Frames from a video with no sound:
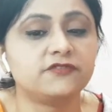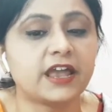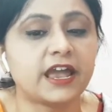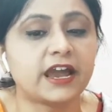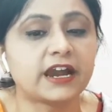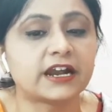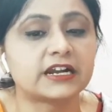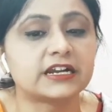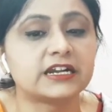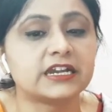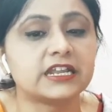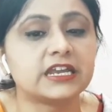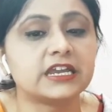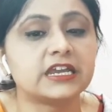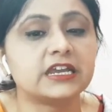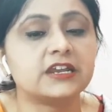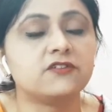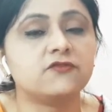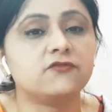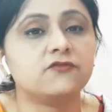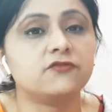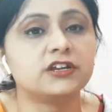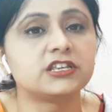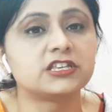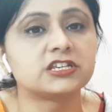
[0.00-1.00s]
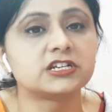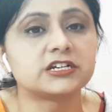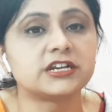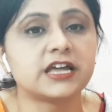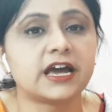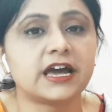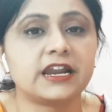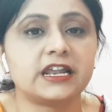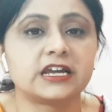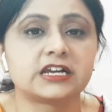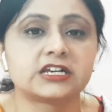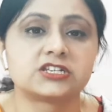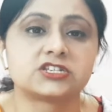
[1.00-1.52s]
acting in which
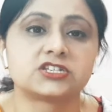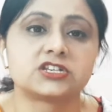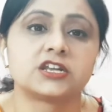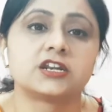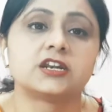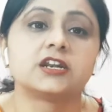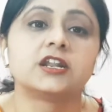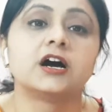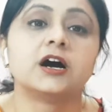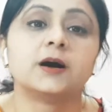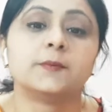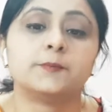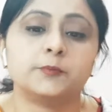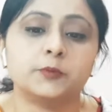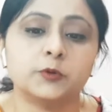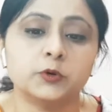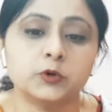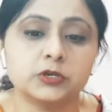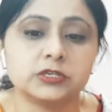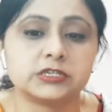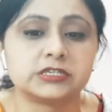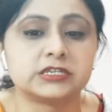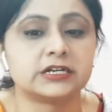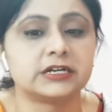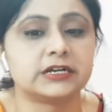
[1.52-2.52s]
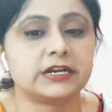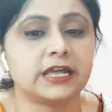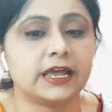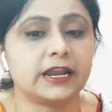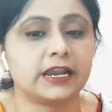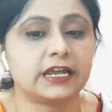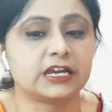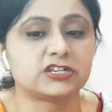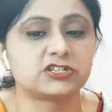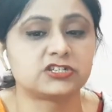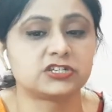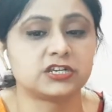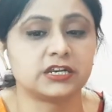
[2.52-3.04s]
direction? Opposite
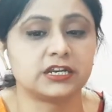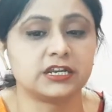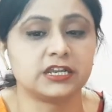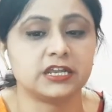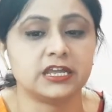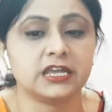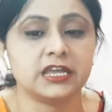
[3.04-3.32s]
direction.